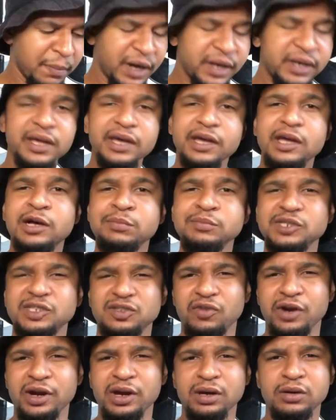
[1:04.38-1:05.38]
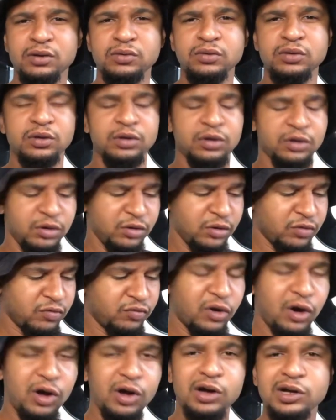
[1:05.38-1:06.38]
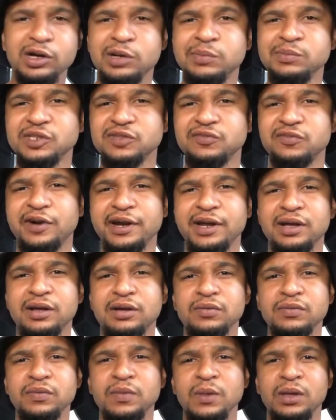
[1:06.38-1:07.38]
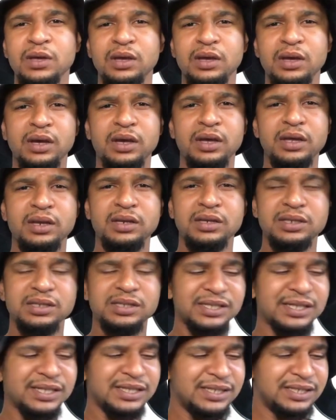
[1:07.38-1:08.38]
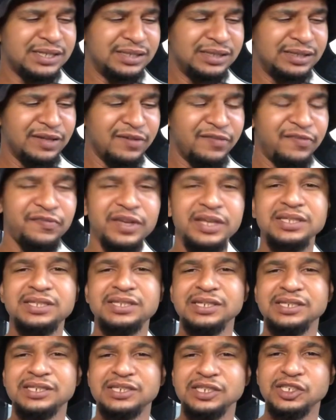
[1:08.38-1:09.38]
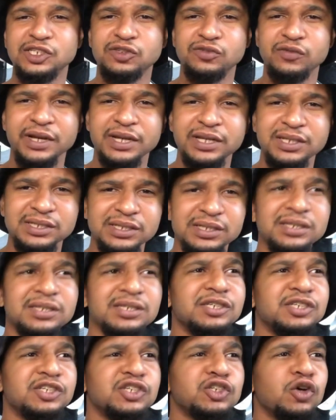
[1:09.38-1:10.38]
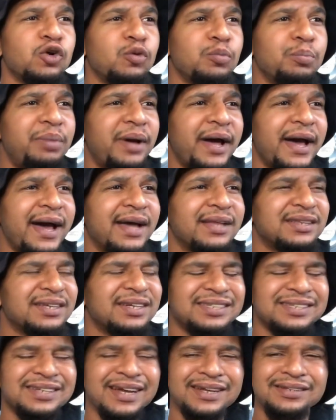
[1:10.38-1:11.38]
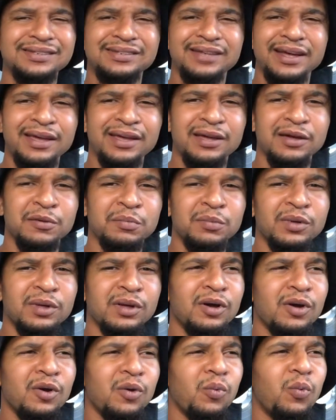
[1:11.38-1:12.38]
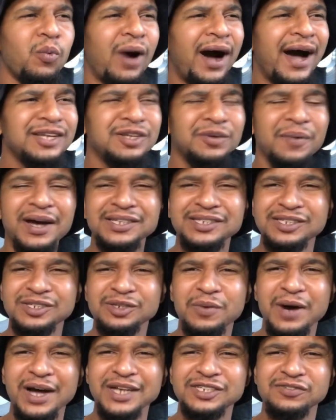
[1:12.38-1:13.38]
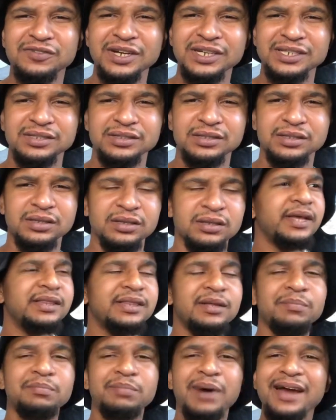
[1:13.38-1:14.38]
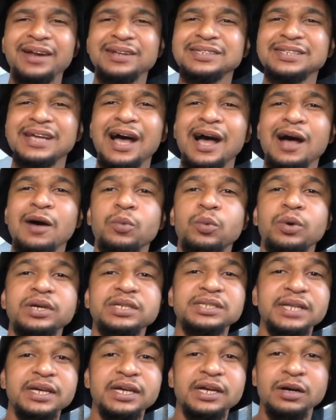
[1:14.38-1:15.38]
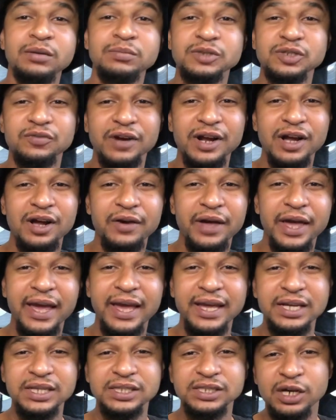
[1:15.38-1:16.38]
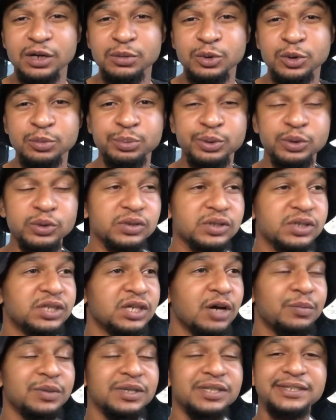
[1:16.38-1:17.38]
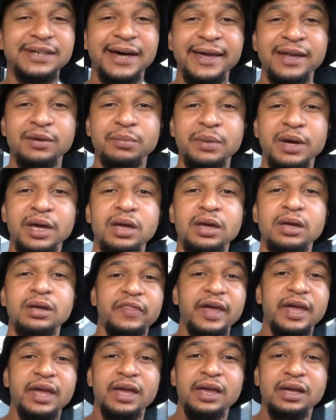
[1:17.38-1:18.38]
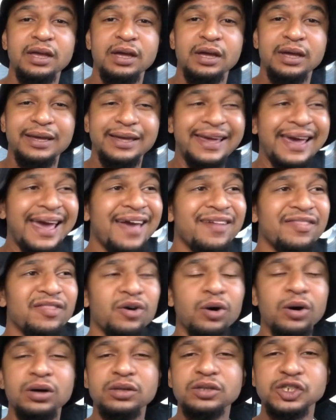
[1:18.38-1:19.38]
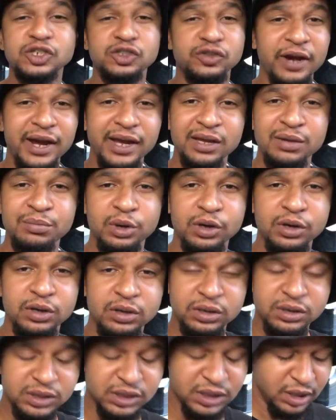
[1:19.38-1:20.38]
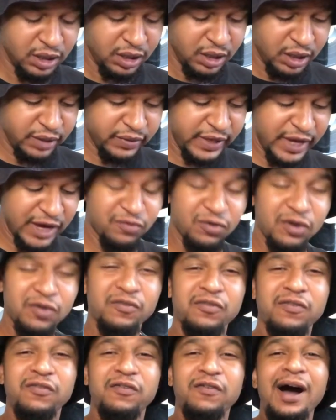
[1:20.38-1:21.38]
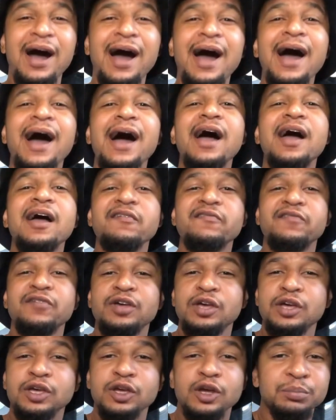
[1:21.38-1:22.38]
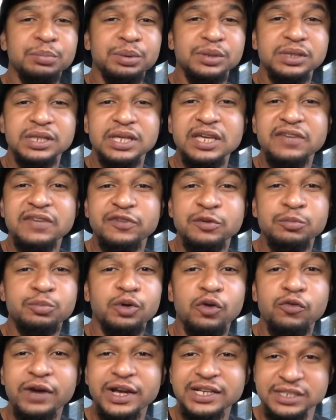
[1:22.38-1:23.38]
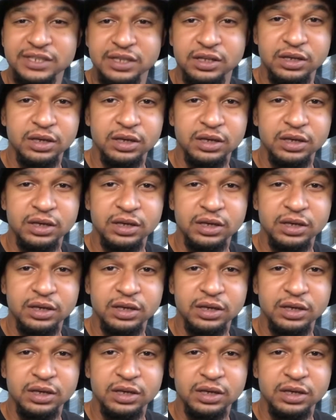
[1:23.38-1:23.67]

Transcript: Monday comes around, Raw comes around, and it just defeats us. It drains us. It's so bad that it's like, damn. Why do I still watch wrestling? And then by the time Wednesday comes around, AEW pulls up with Dynamite. They gather all the Dragon Balls and they revive your belief in pro wrestling